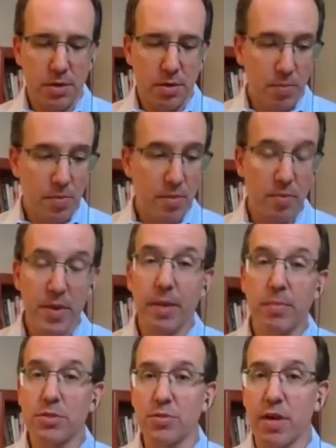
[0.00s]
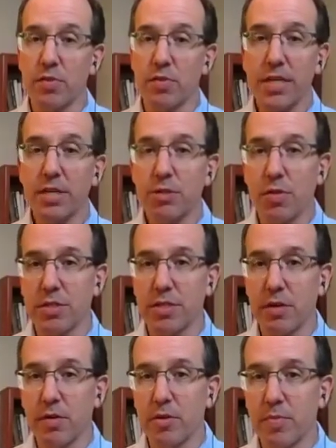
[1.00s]
people being able to travel into
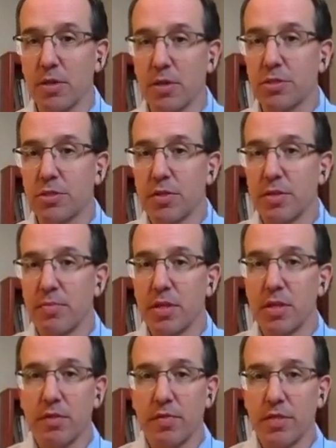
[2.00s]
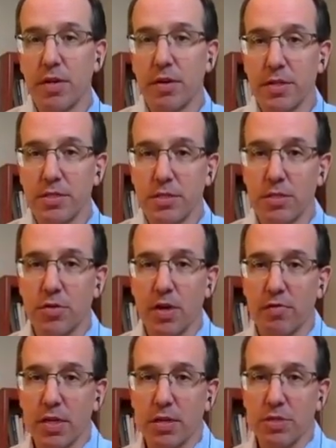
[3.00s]
Ontario, but also the ability of Ontarians to
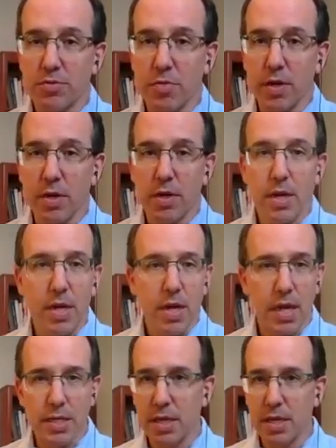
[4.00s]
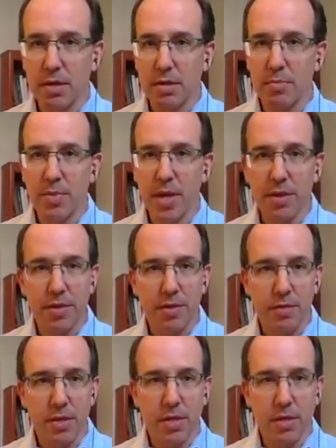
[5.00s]
travel elsewhere? And then Beth
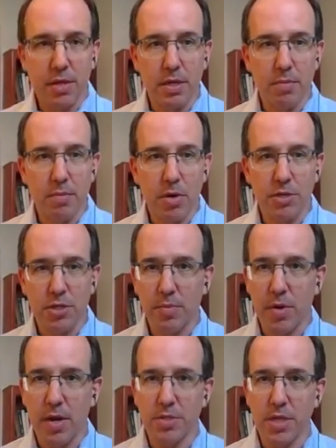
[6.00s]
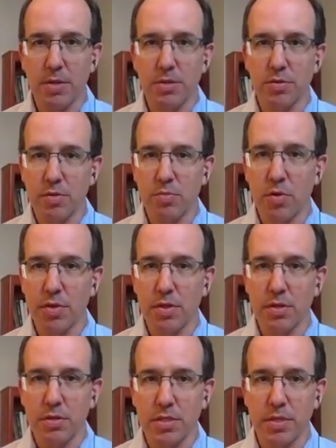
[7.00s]
and Marcia perhaps add sort of
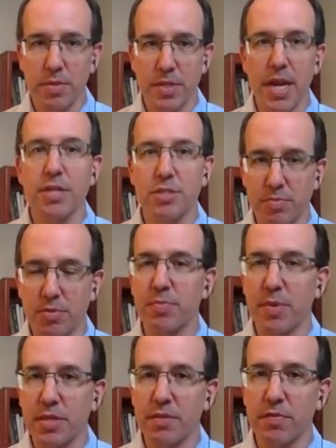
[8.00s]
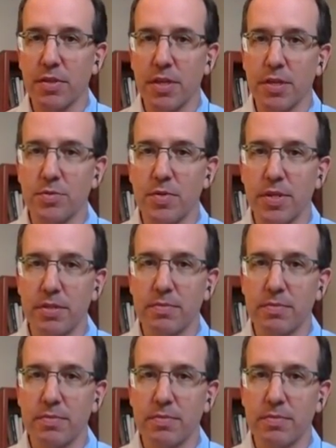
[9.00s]
more some of the national perspective on that as well.